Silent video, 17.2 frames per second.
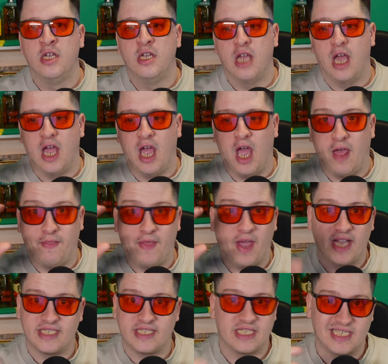And
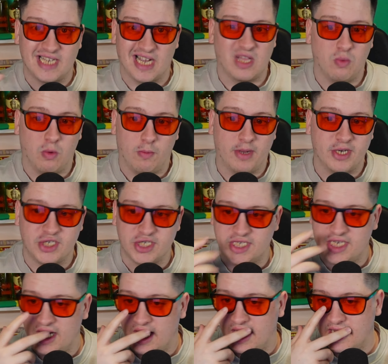that is exactly what
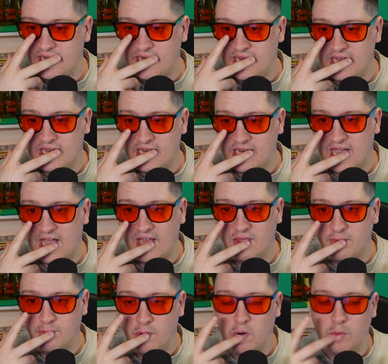Manchester United need at
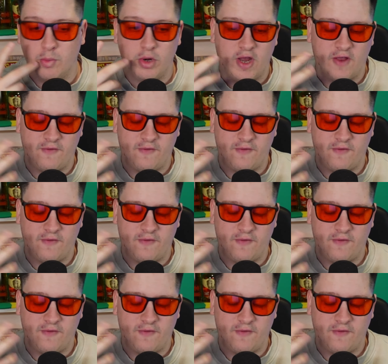the moment.